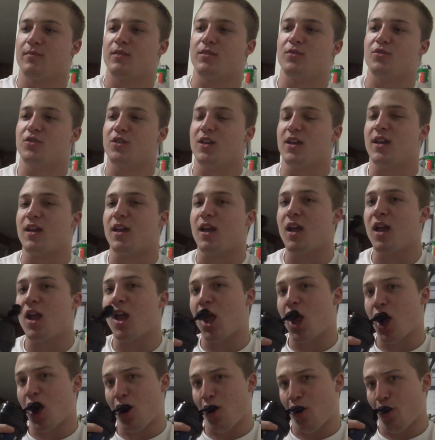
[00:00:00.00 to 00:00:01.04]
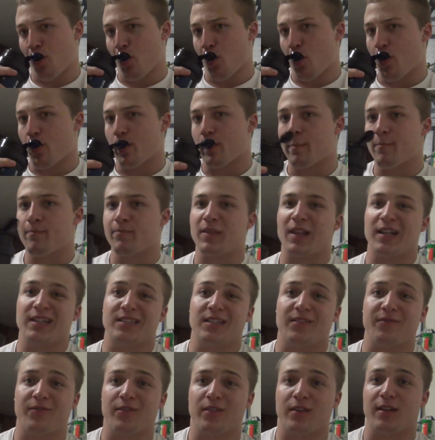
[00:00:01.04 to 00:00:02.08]
Shake.
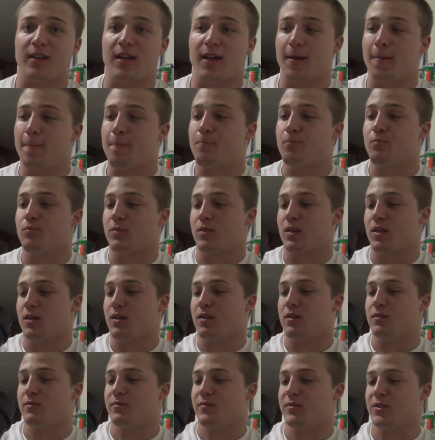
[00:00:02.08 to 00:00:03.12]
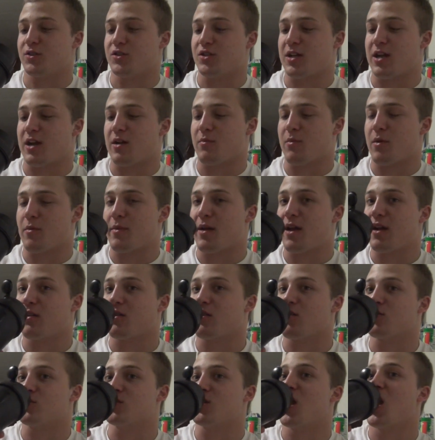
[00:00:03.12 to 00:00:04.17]
That's it for the day. Finishing out my
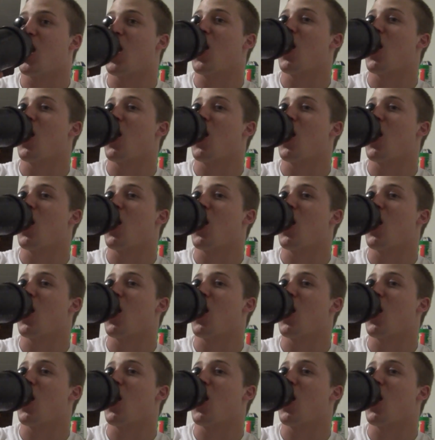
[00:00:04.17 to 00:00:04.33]
macros.